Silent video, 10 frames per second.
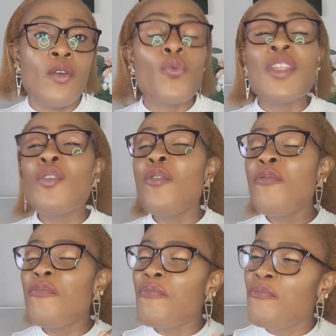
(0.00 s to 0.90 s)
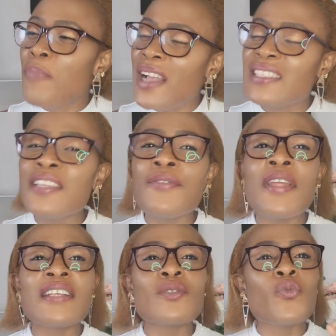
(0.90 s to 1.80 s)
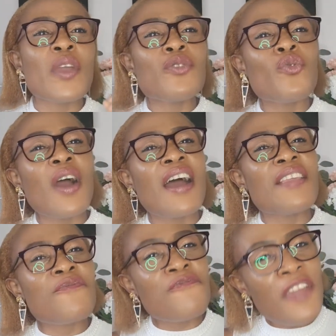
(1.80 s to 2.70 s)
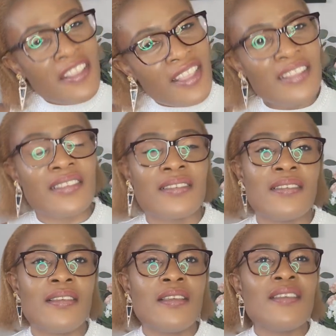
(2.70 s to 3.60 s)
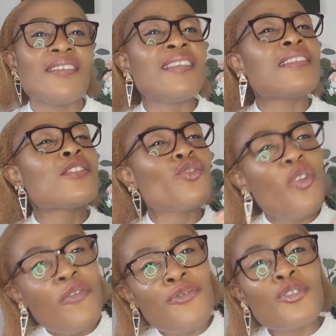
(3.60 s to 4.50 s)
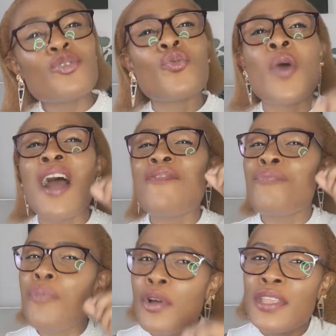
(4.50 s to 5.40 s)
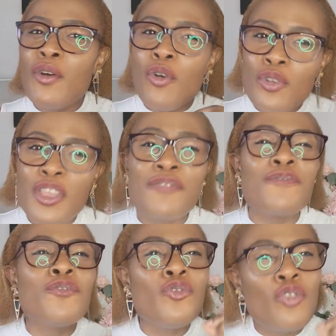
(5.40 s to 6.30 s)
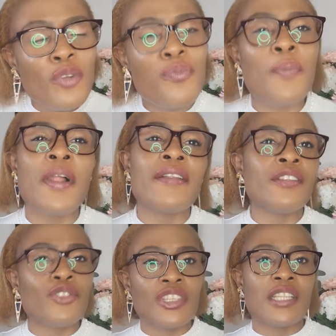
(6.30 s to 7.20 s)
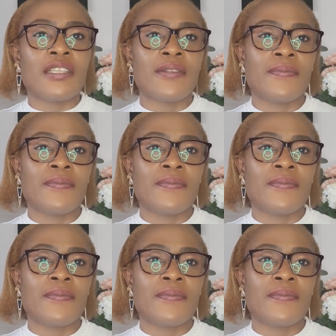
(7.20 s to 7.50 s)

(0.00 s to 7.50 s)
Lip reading: We know bacteria, when you are infected, it is obvious you will have body odor if not properly treated.